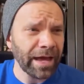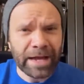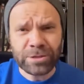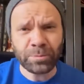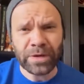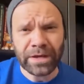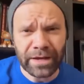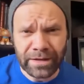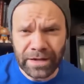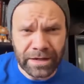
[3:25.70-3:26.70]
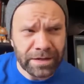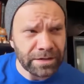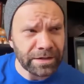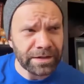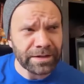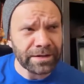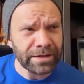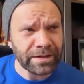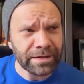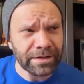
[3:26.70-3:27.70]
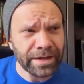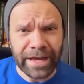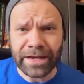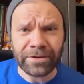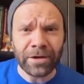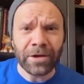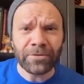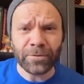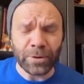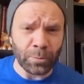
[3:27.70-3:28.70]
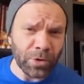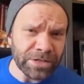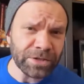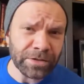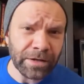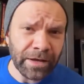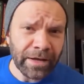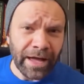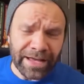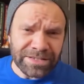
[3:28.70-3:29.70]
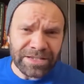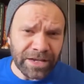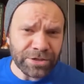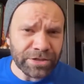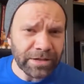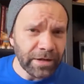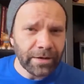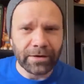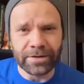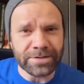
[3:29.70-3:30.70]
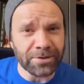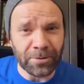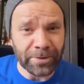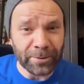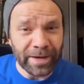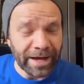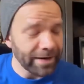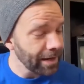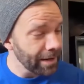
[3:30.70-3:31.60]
HP, ink for your printer, and such." Oh, this is going real bad.